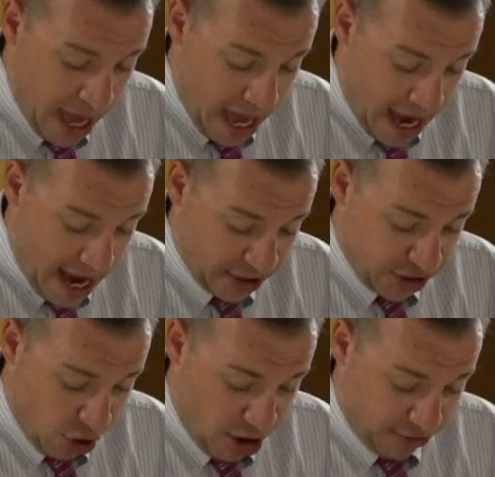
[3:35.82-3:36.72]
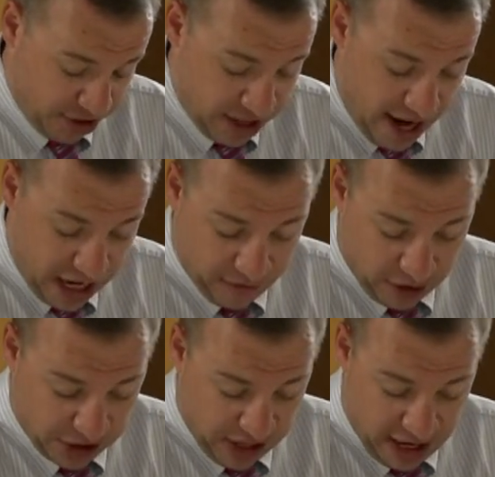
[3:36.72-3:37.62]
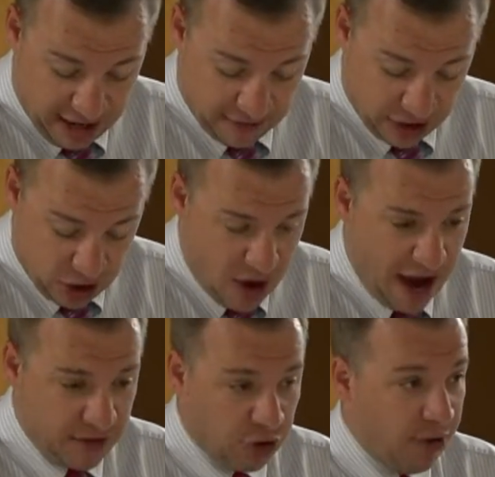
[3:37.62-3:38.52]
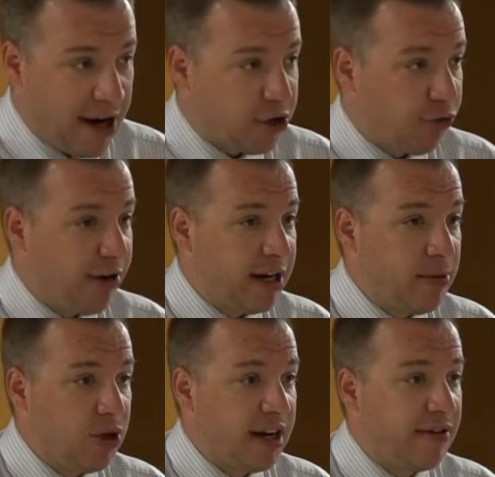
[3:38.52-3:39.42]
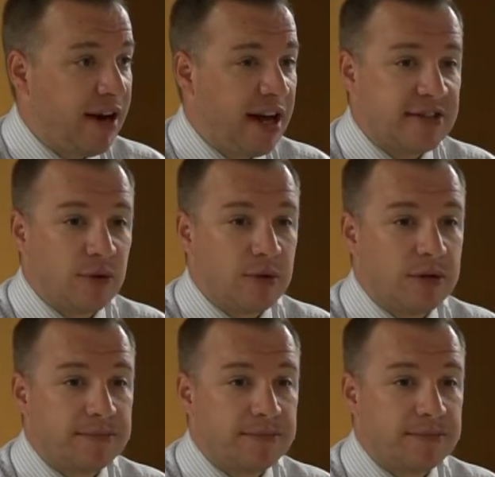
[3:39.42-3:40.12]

And so, if tonight, if you're saved, you have the greatest freedom you could ever ask for.